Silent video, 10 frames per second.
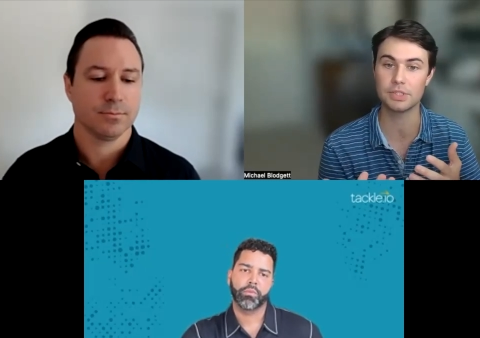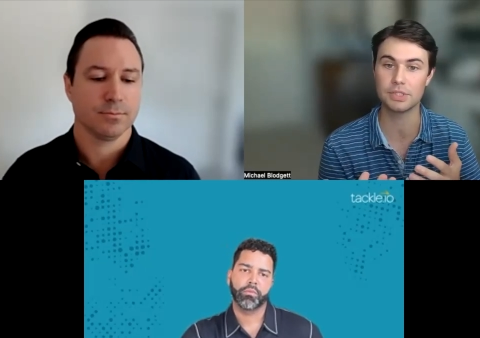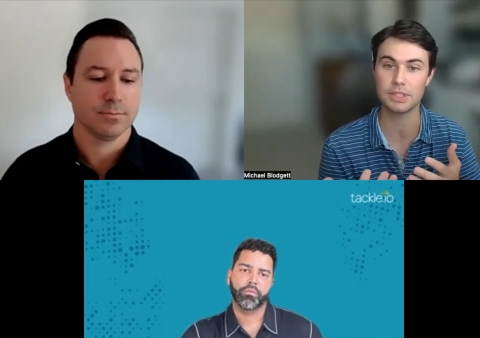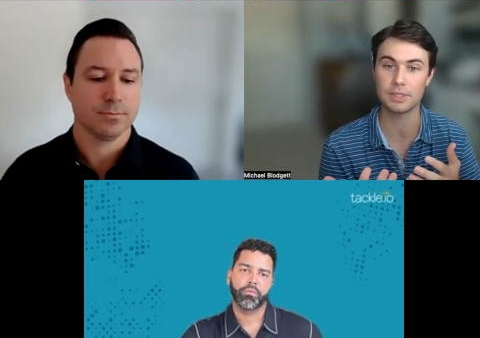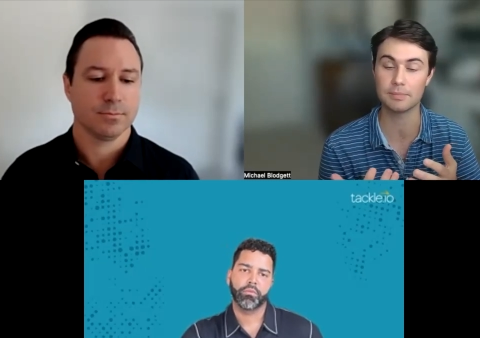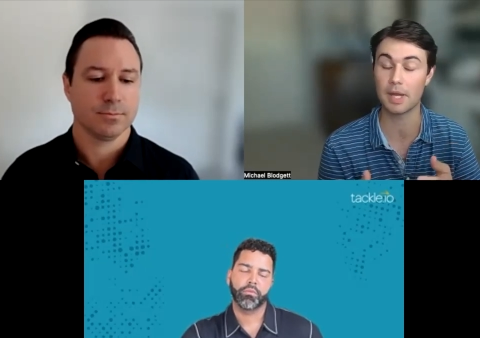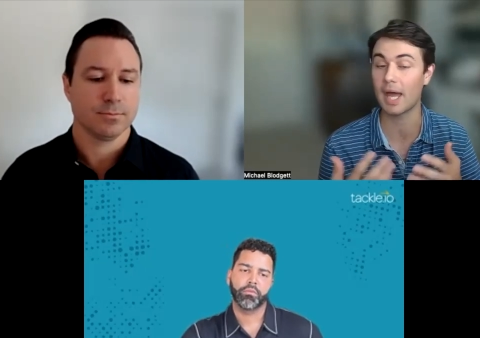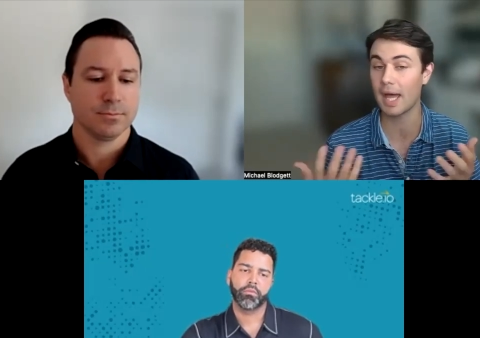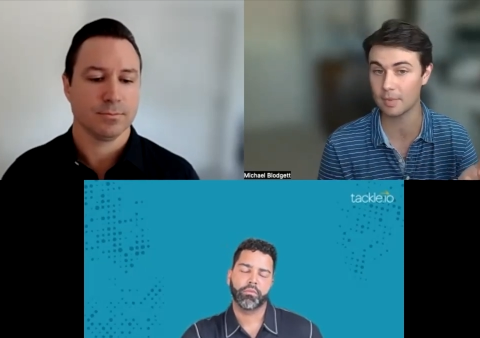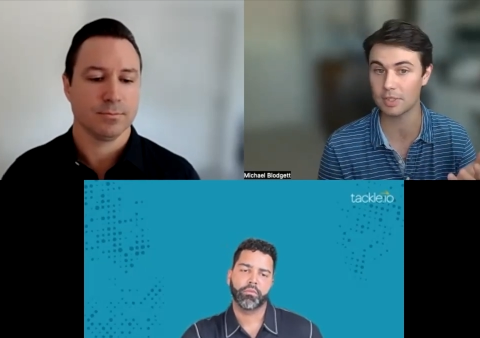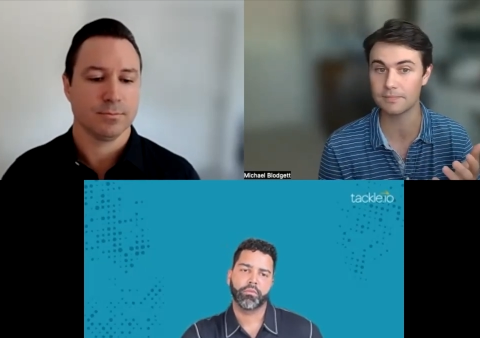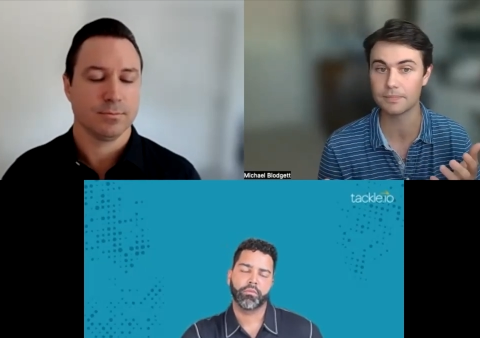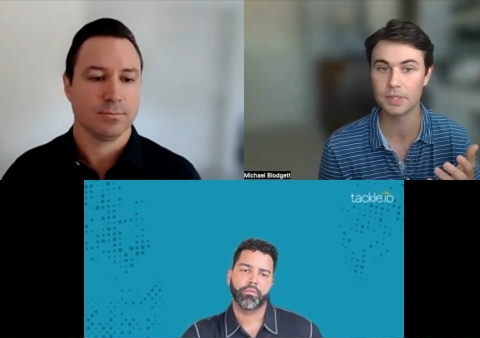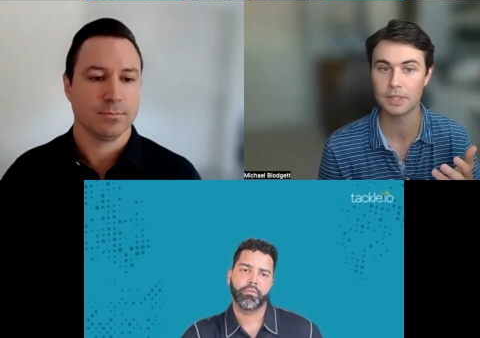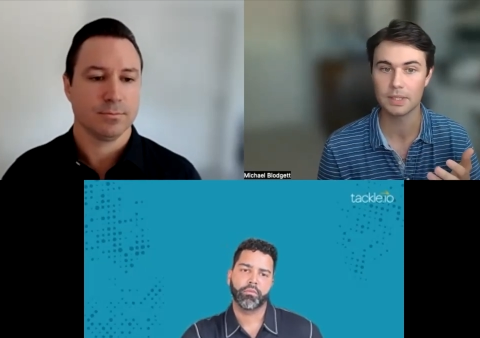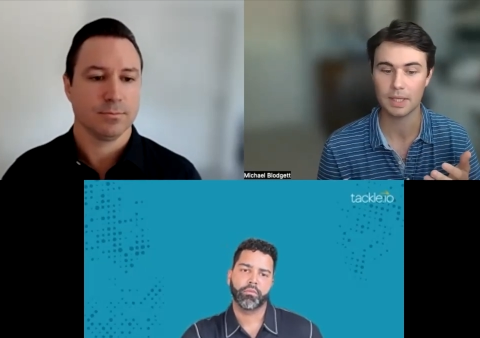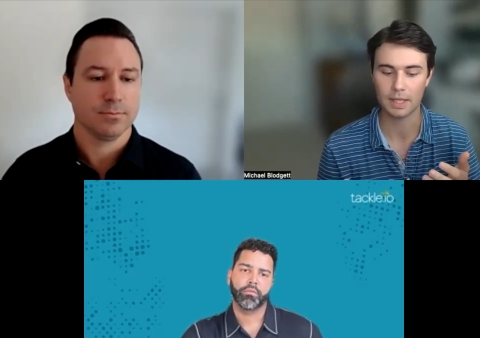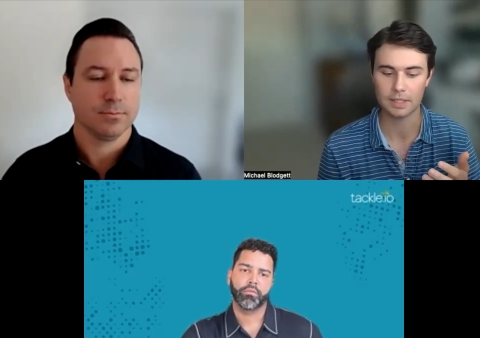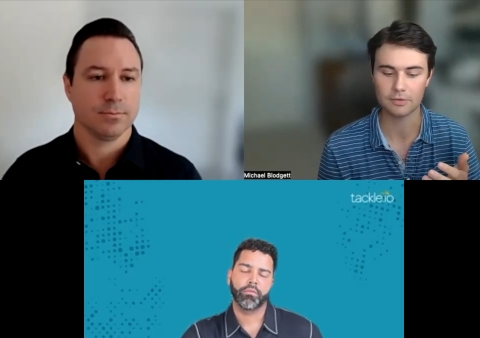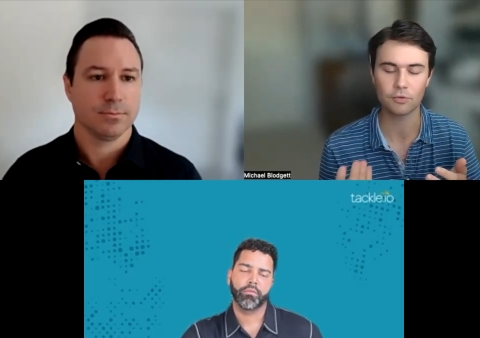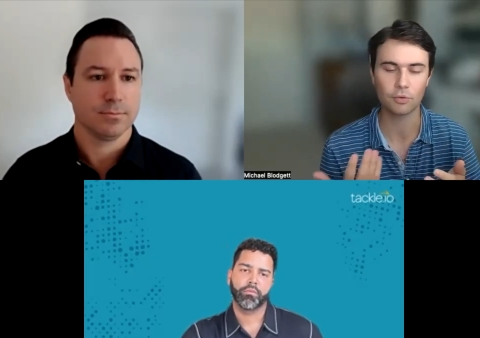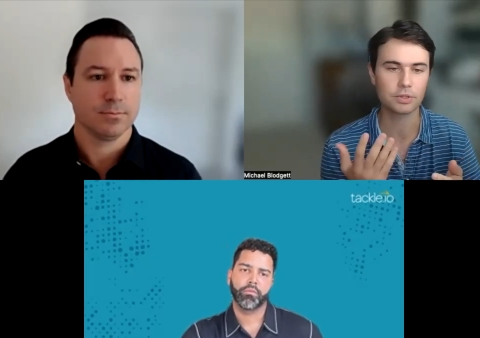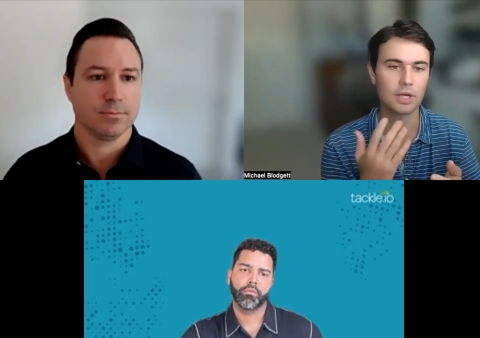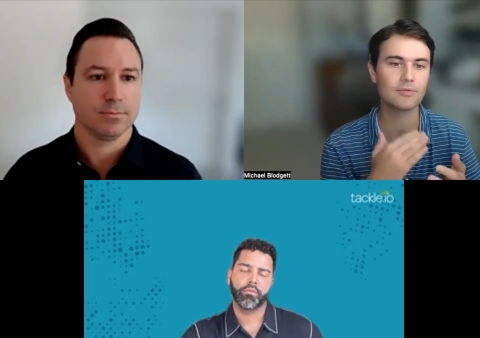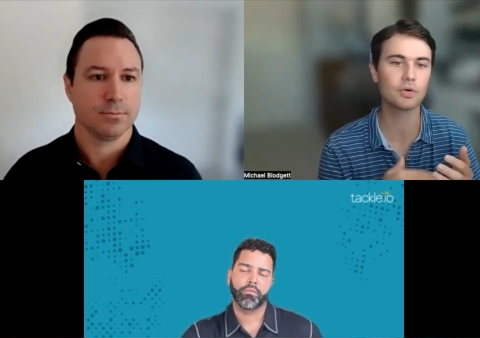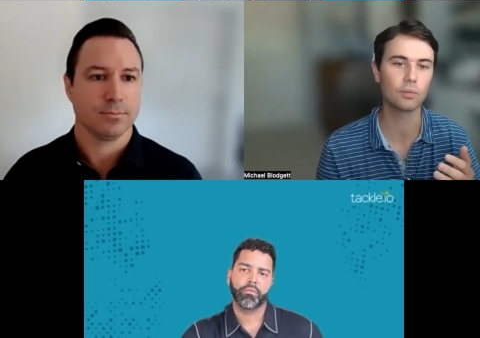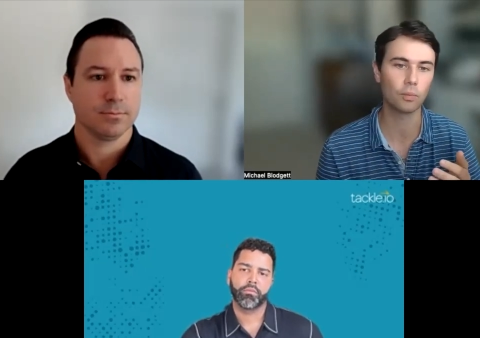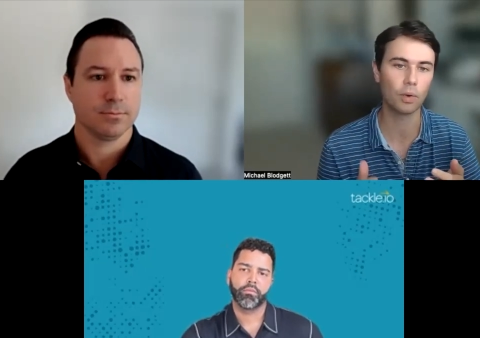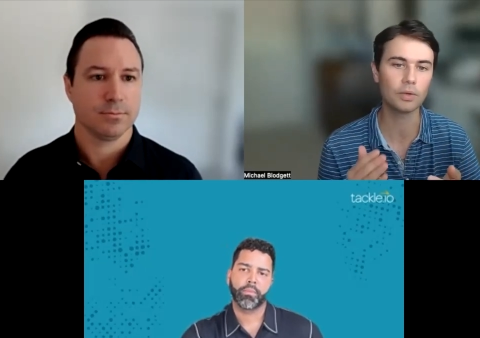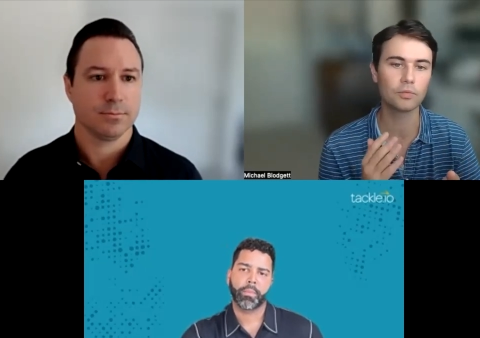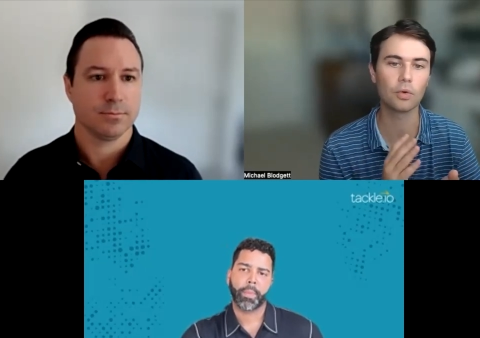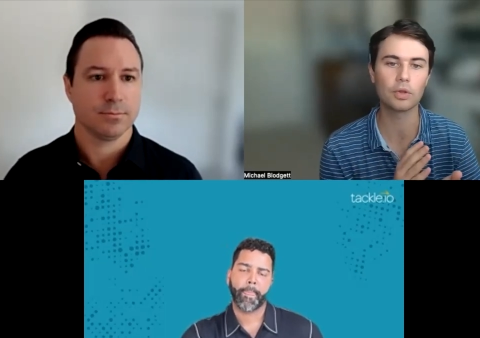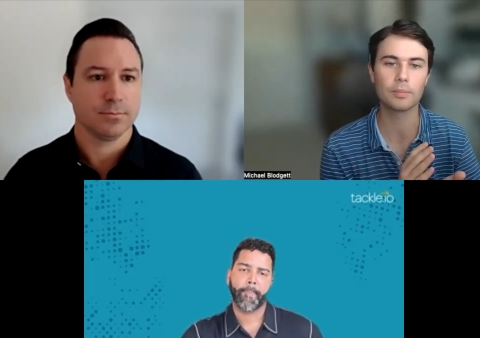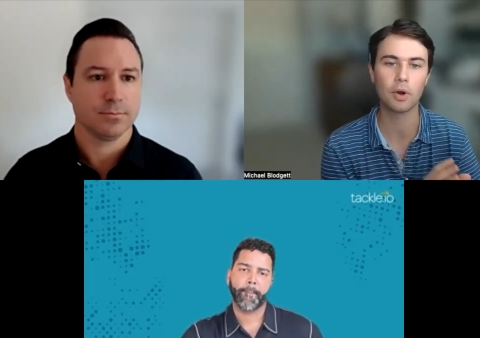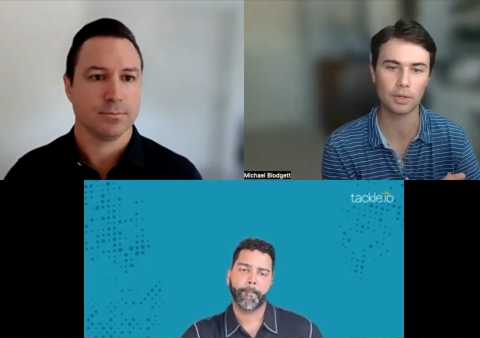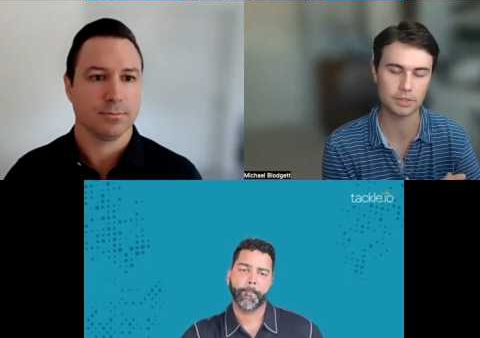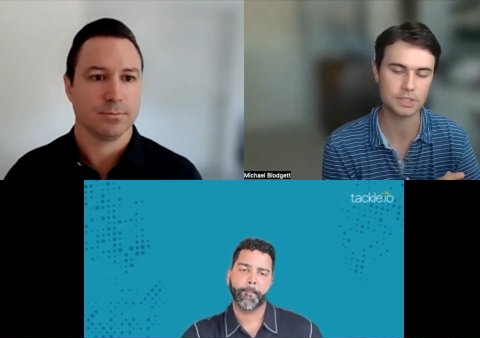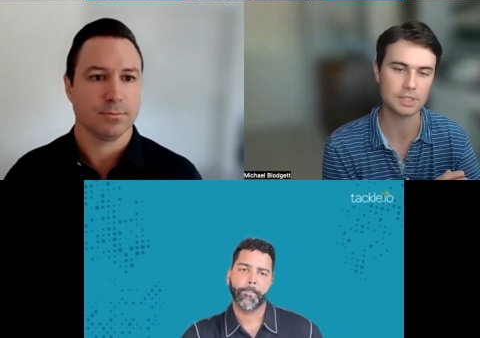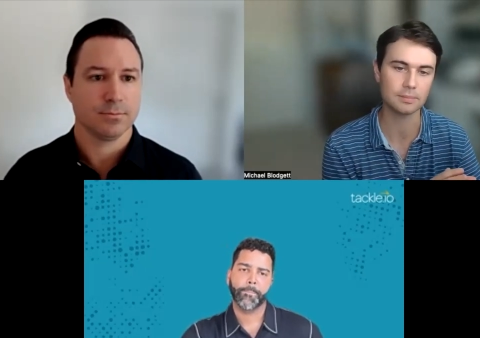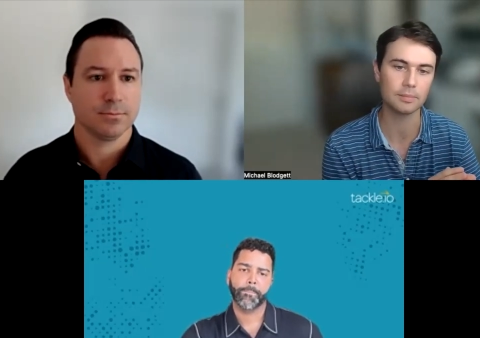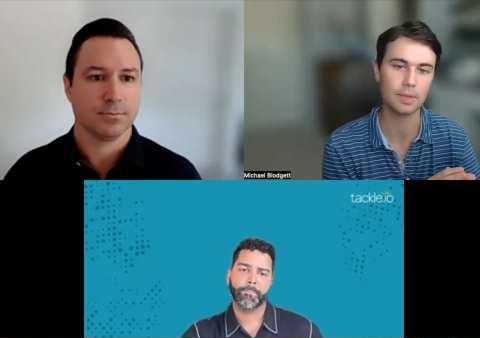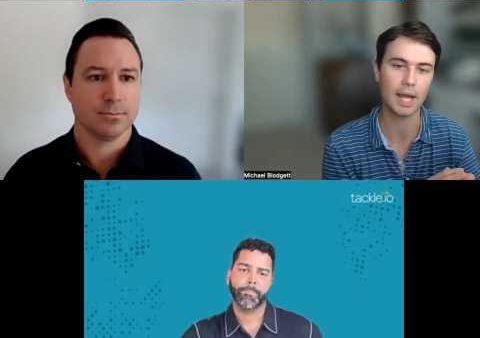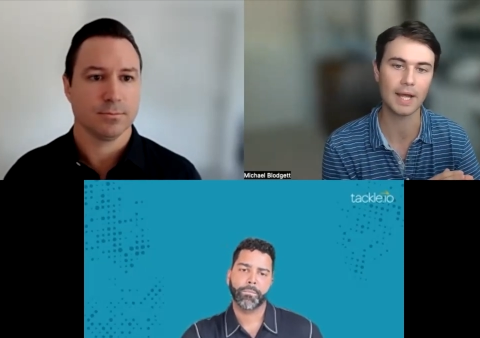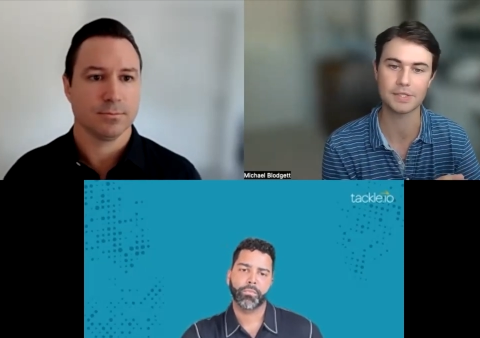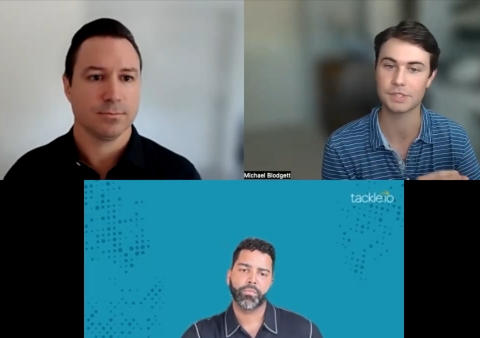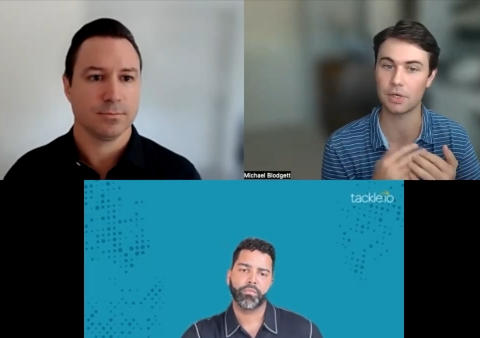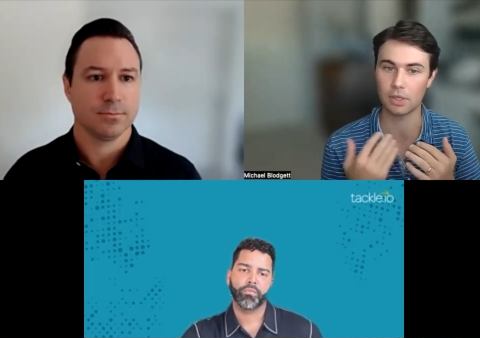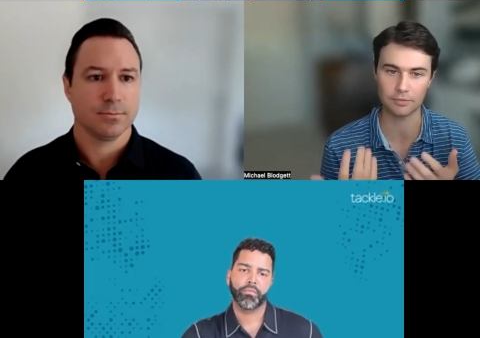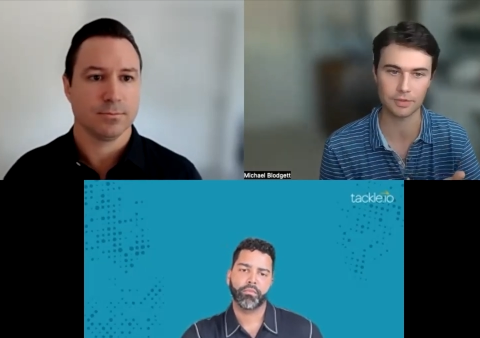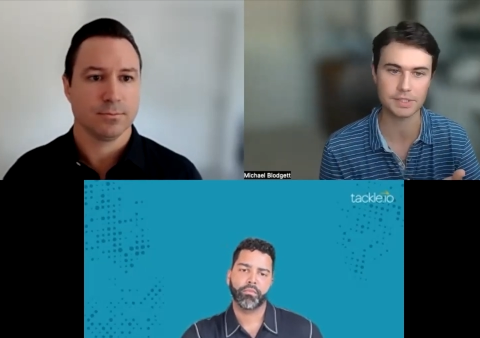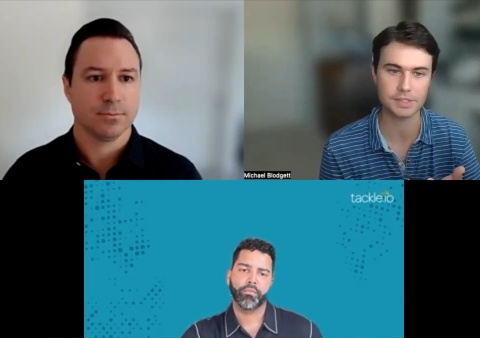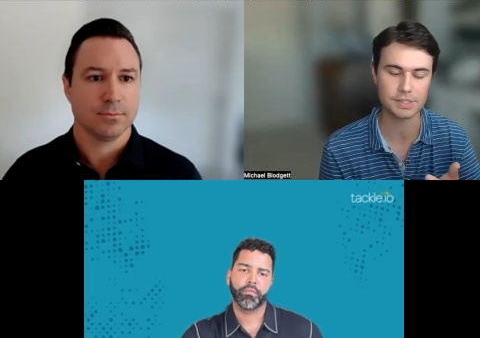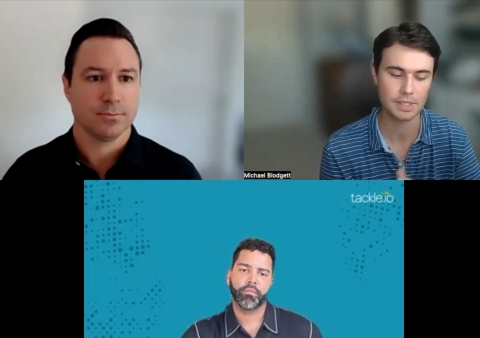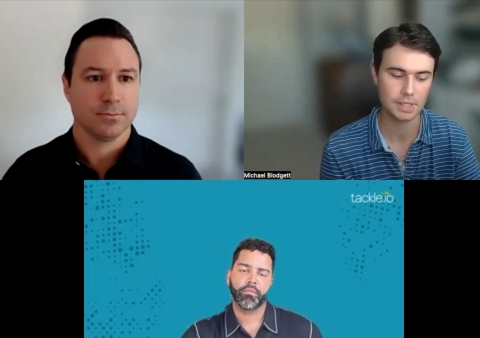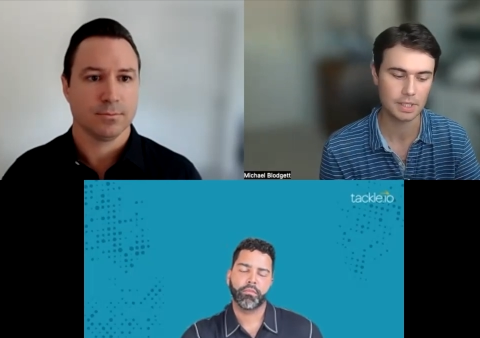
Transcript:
Speaker 1: GTM a habit. And then fourth, cover what role the partner team has in all of this.